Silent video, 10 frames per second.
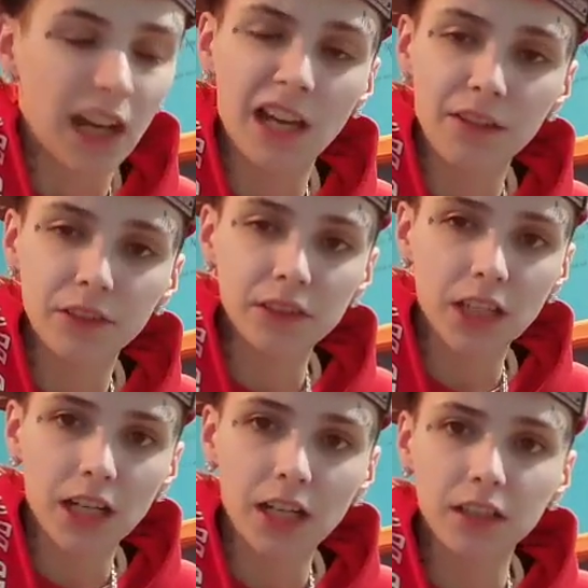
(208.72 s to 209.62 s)
I have a
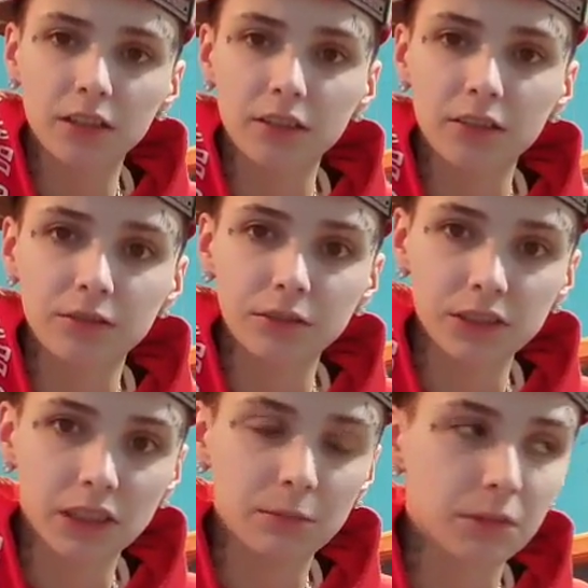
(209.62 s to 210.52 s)
lot of
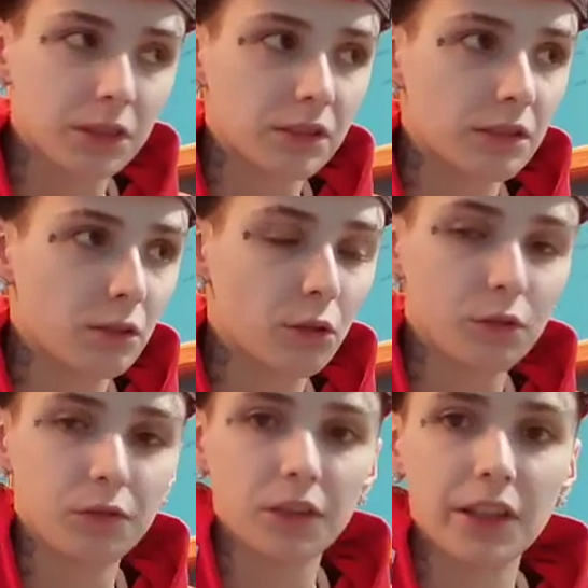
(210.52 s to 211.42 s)
resentment
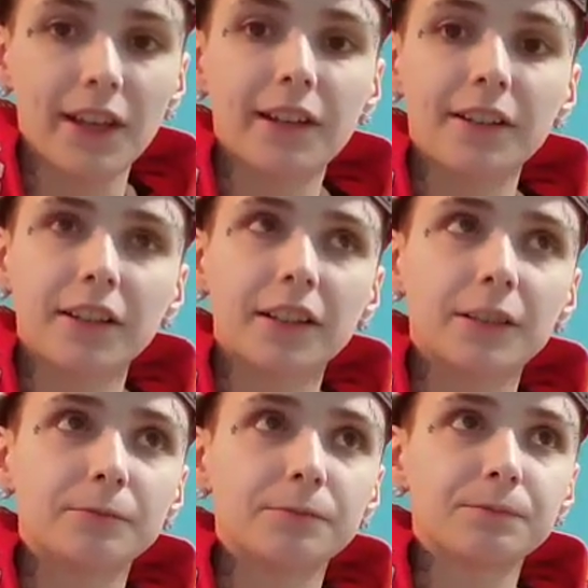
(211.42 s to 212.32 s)
over that
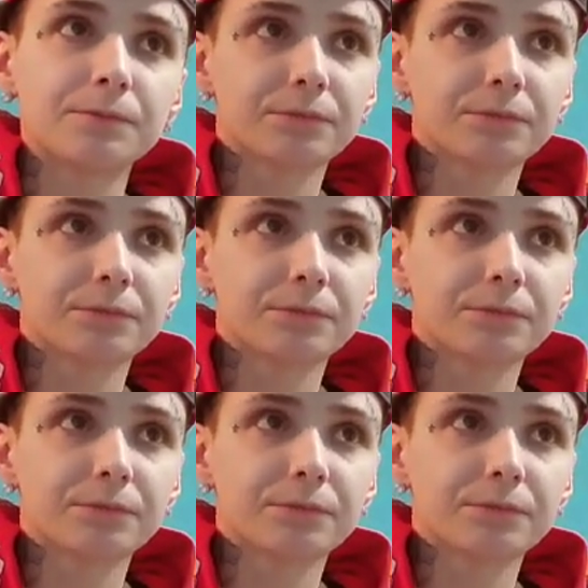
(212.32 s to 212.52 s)
um,